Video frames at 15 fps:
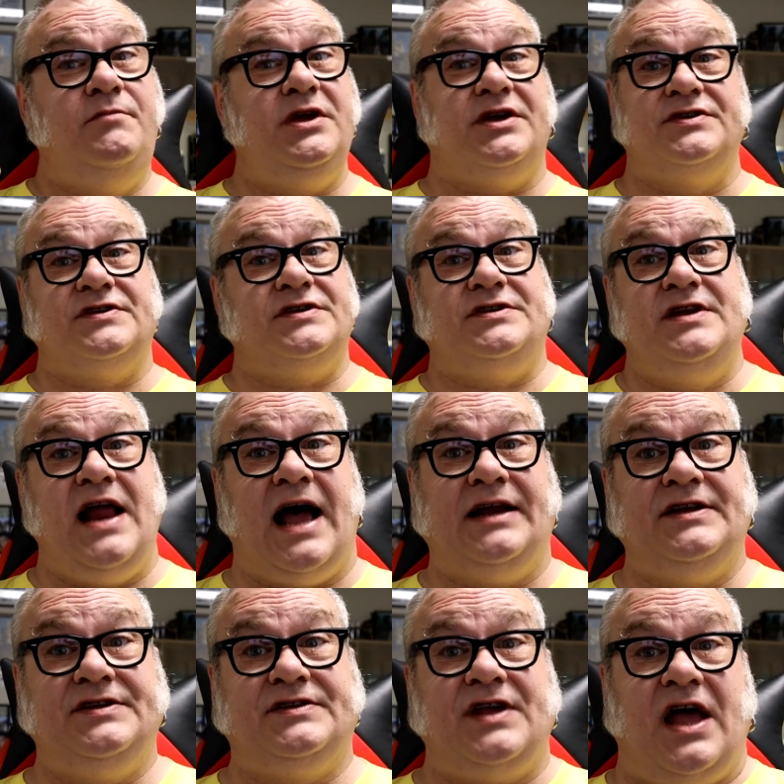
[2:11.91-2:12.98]
because it's
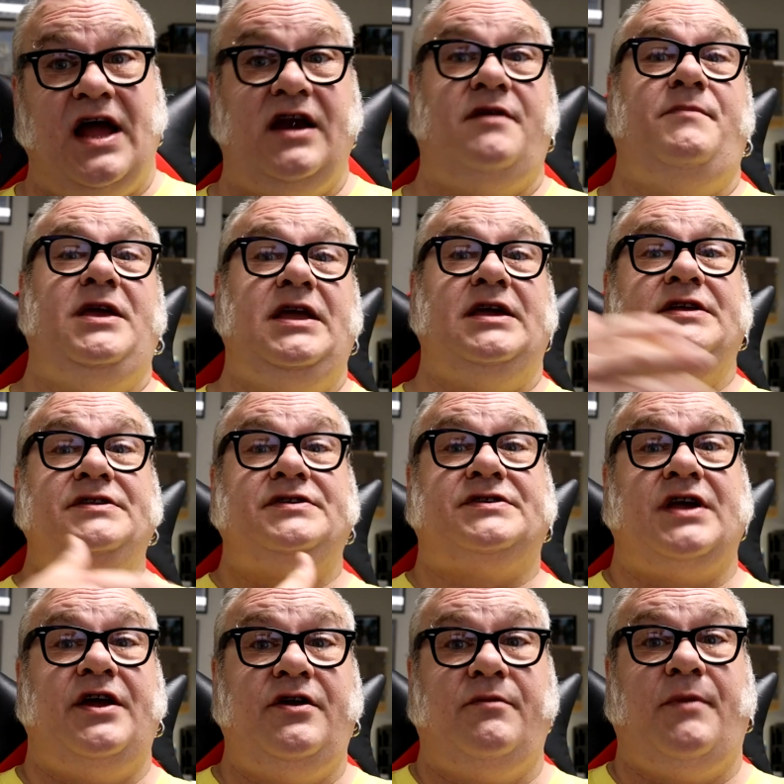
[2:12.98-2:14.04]
not designed to be
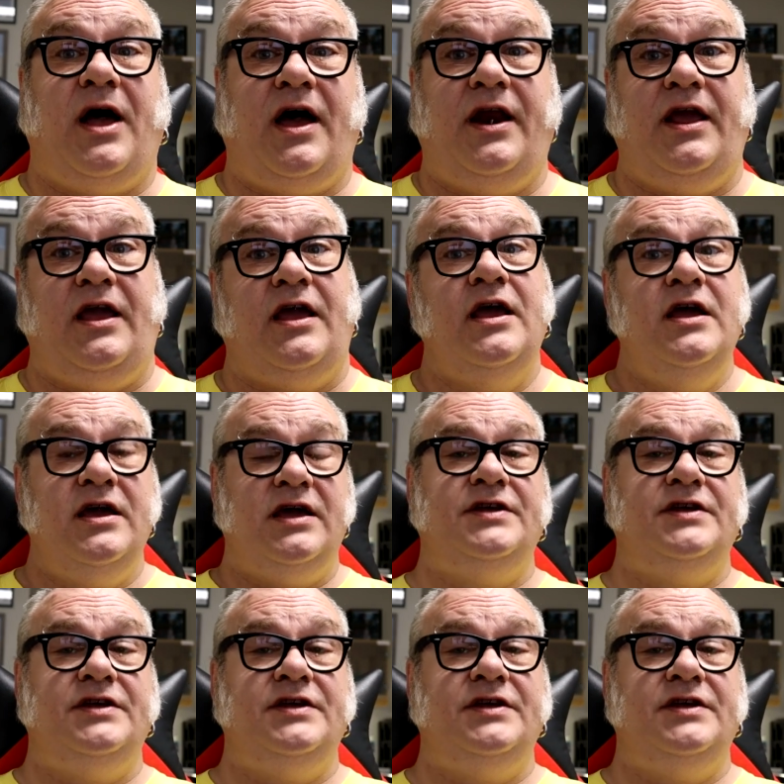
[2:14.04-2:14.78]
inside your body.